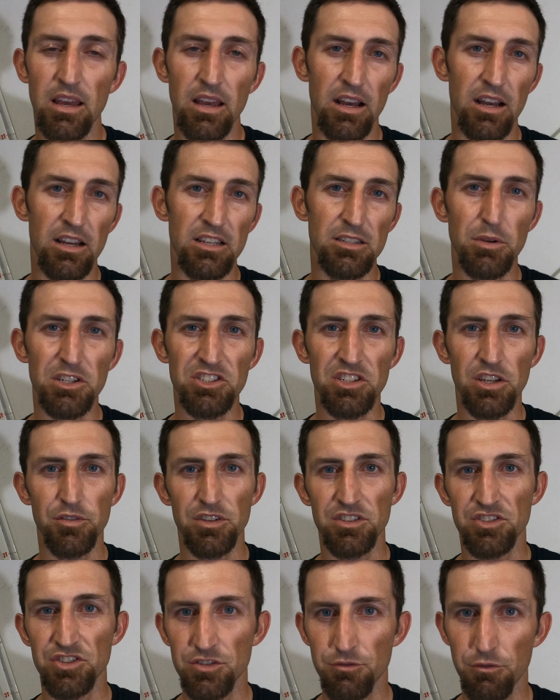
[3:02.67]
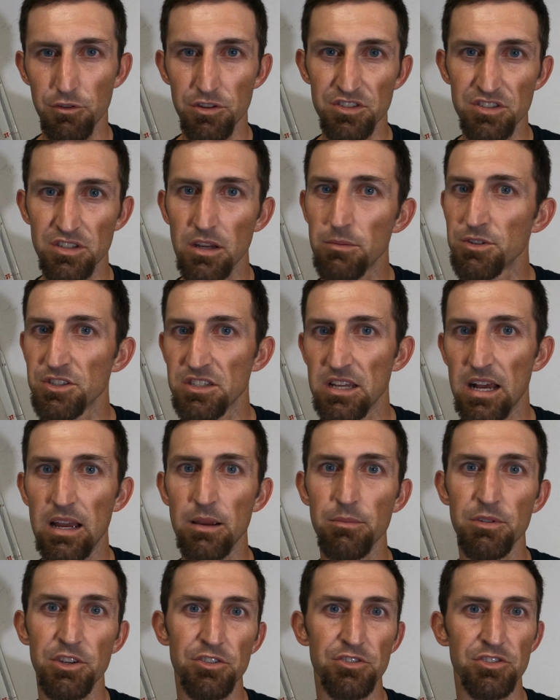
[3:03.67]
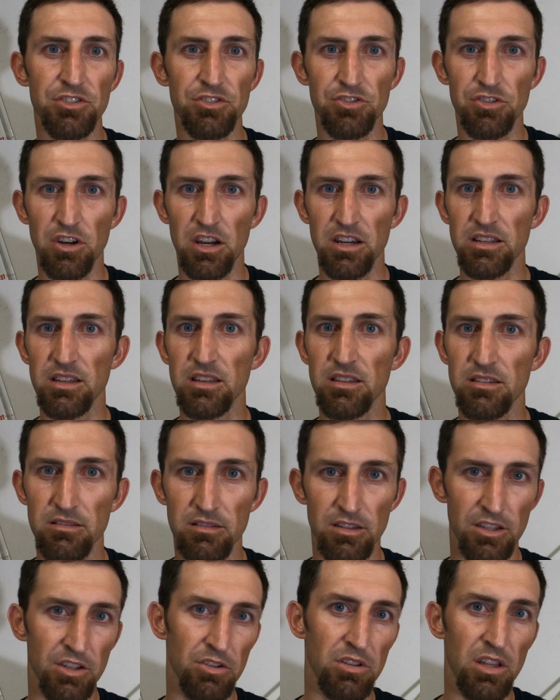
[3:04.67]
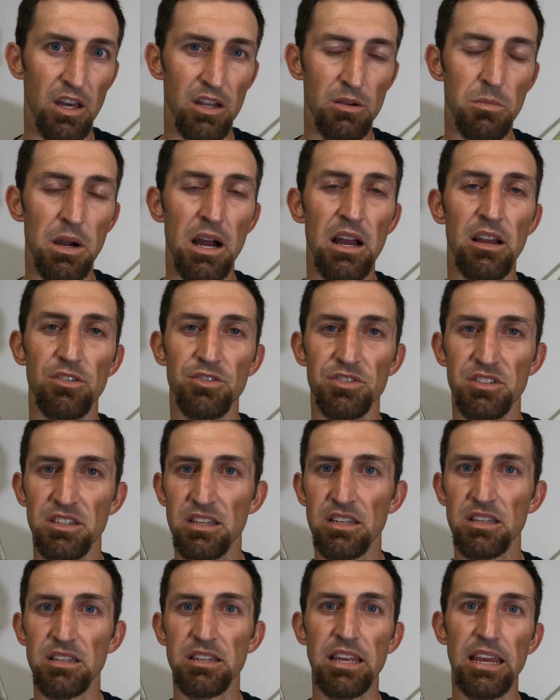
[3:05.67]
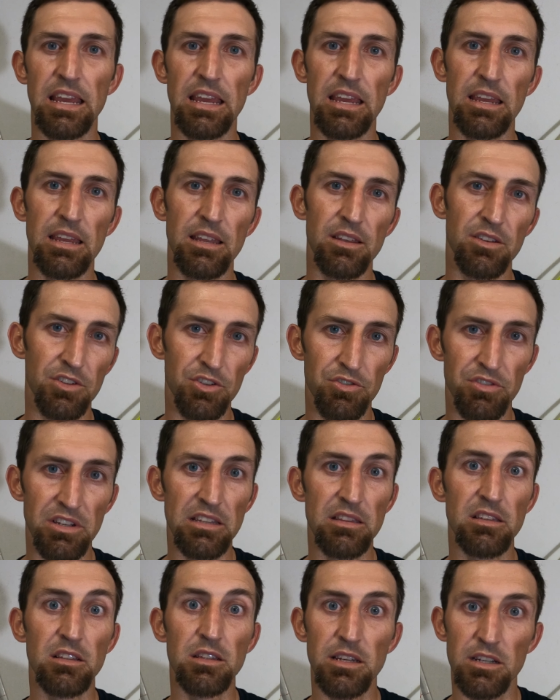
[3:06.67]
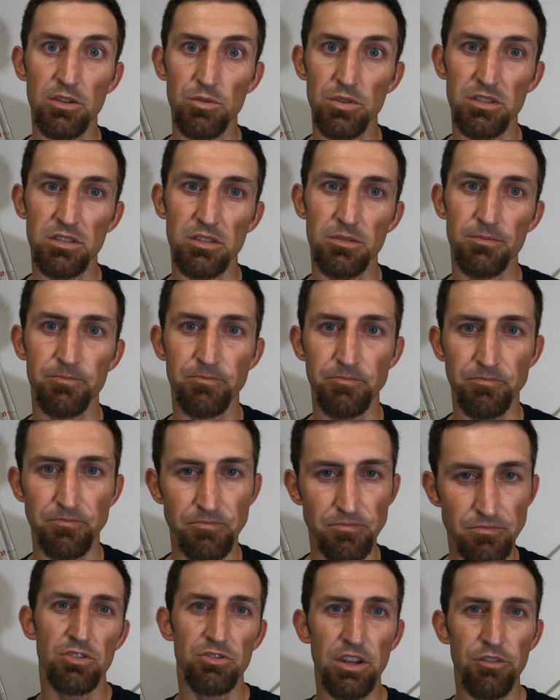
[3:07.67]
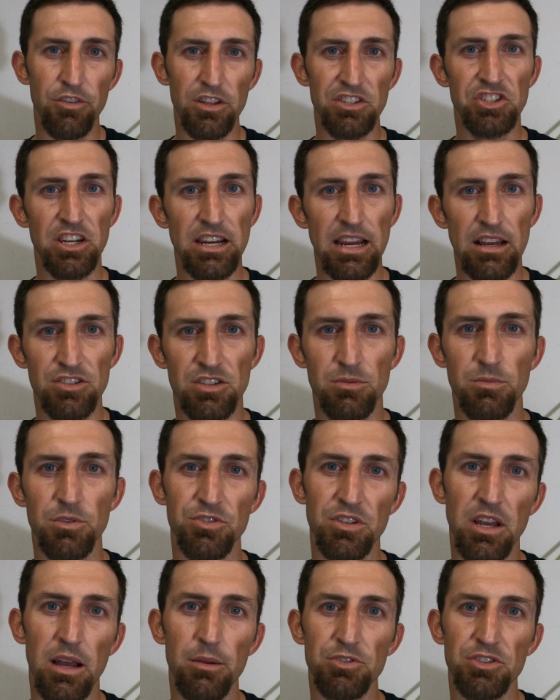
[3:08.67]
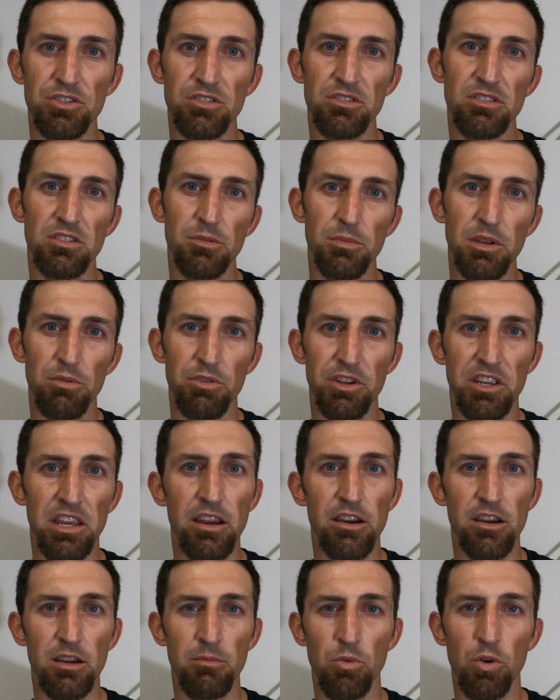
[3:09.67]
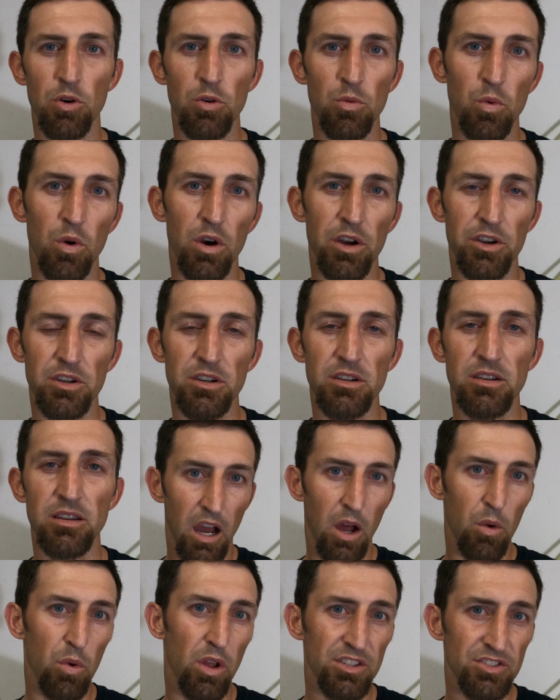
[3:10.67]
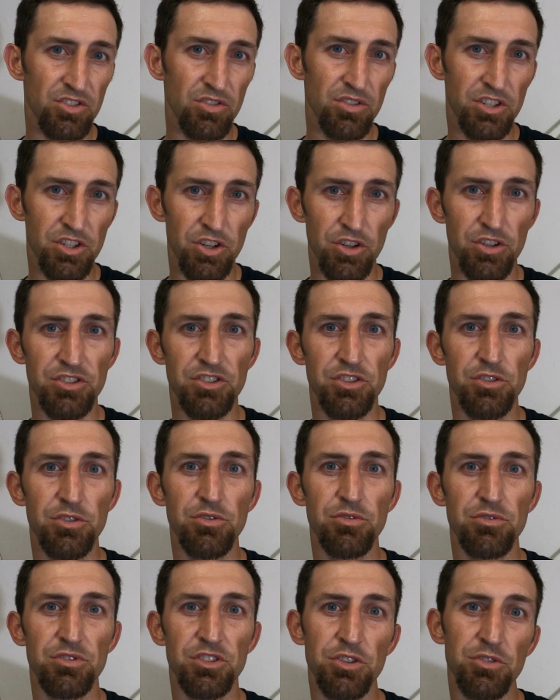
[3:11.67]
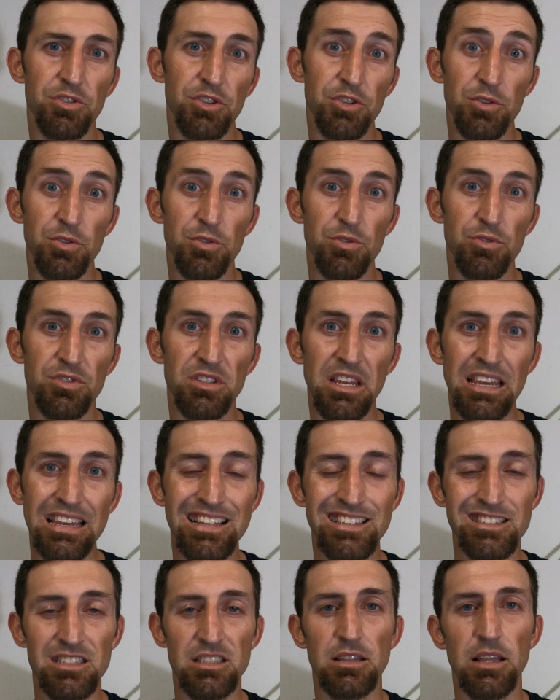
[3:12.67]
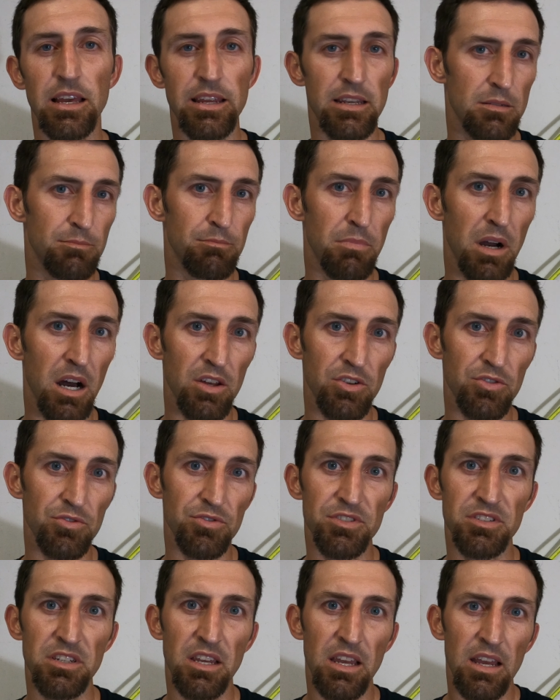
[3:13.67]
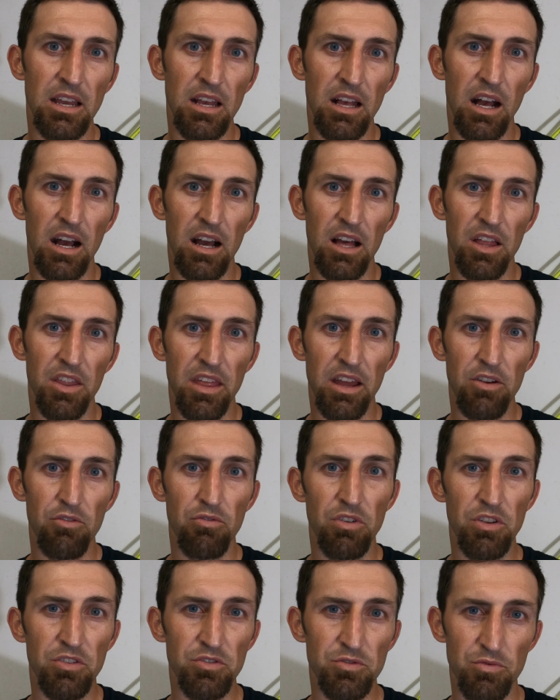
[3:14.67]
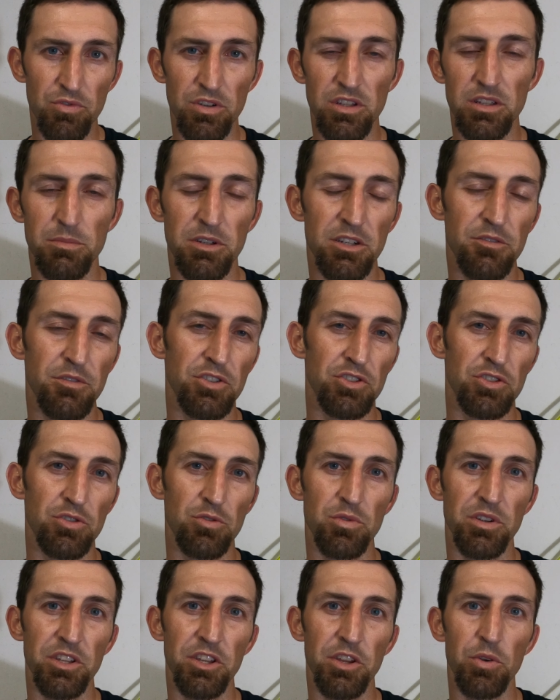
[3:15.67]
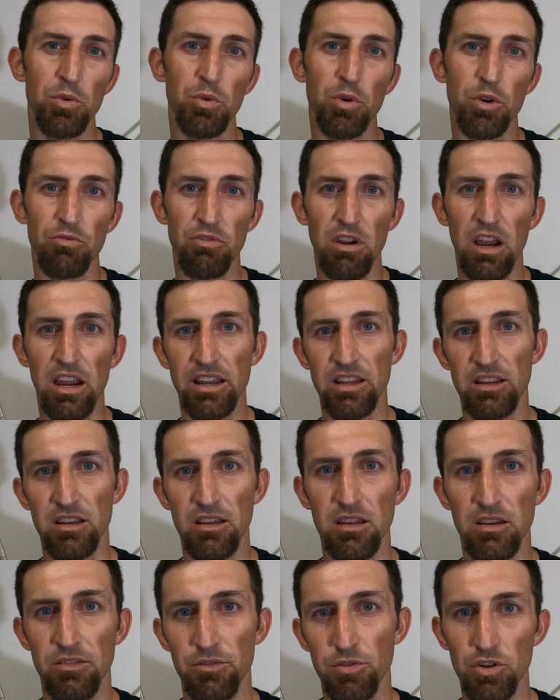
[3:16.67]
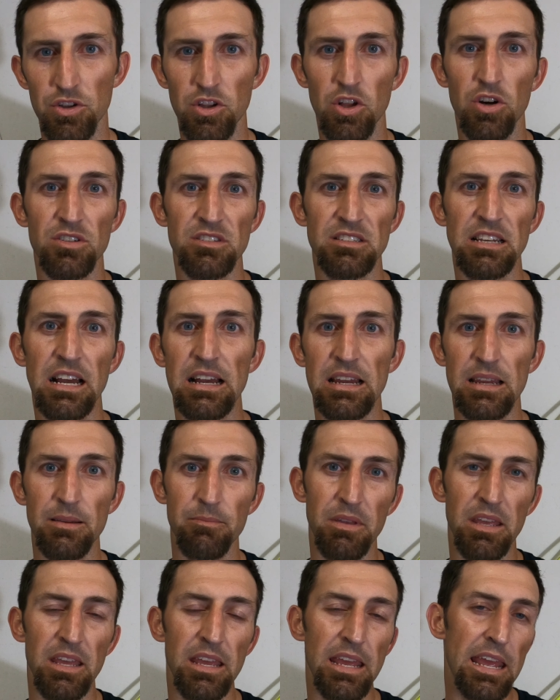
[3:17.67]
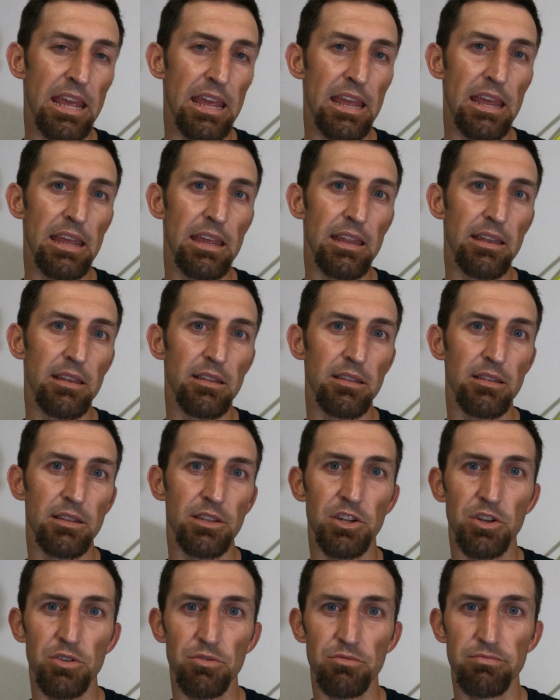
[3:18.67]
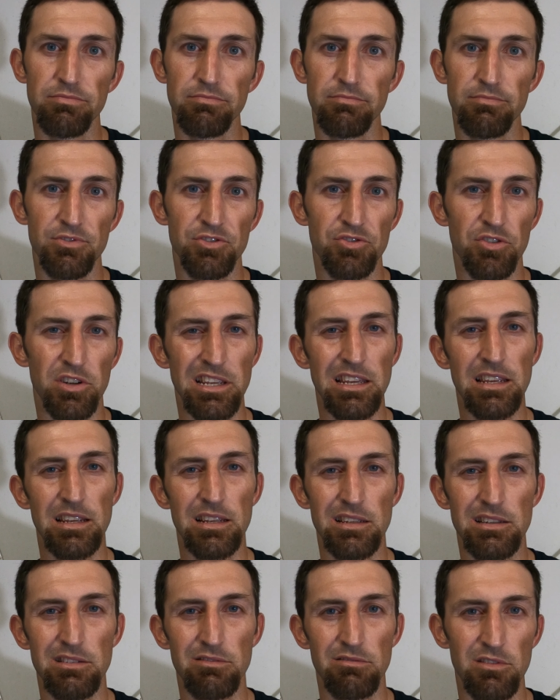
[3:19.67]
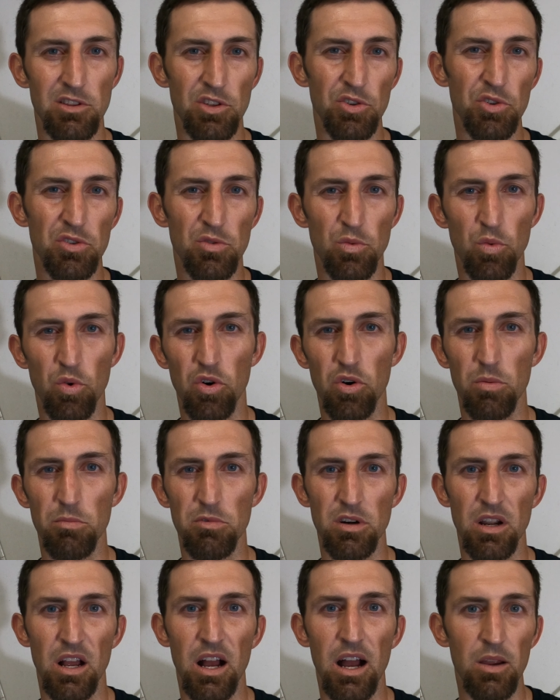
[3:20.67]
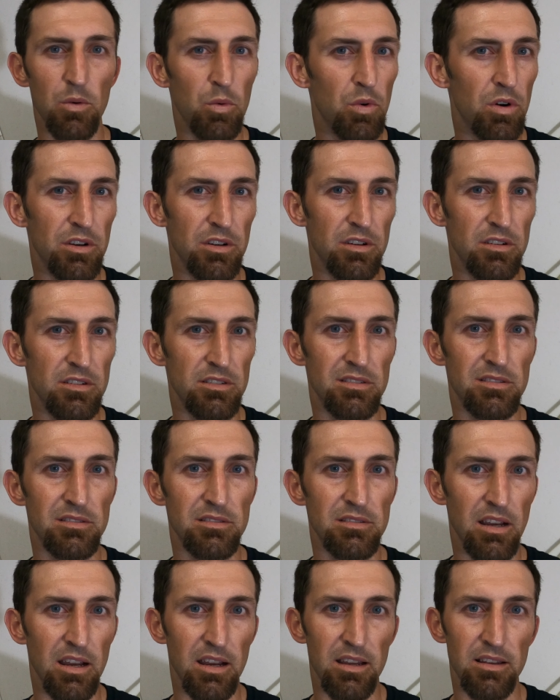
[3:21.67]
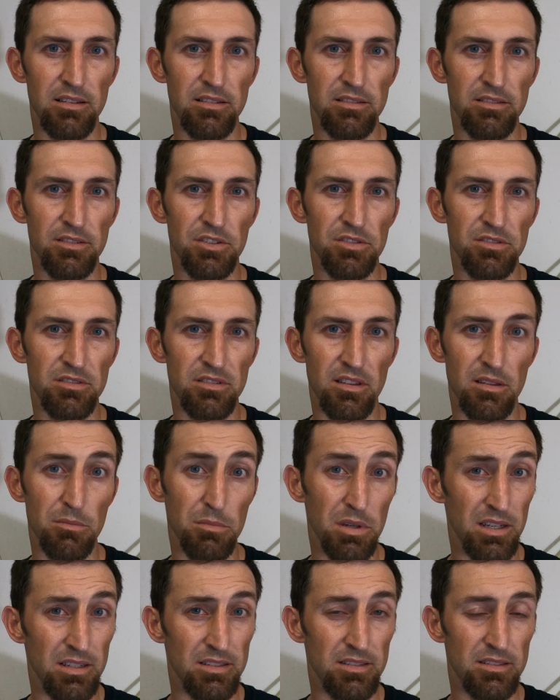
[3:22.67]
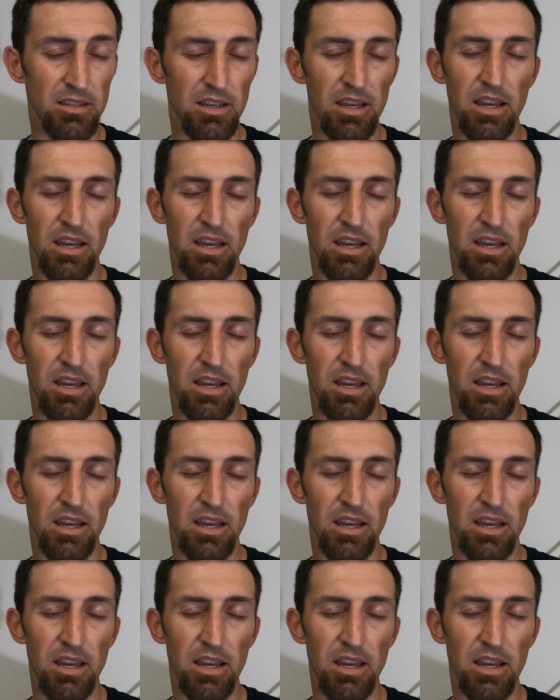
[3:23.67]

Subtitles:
Especially if it's just for the summertime and you're just trying to get a lot of miles in and you need the liquids. So definitely check out some of those options to be able to carry more water. I would also encourage you to use insulated bottles. That is really beneficial when you are riding for a long time, and drinking lukewarm or hot water is not usually the best.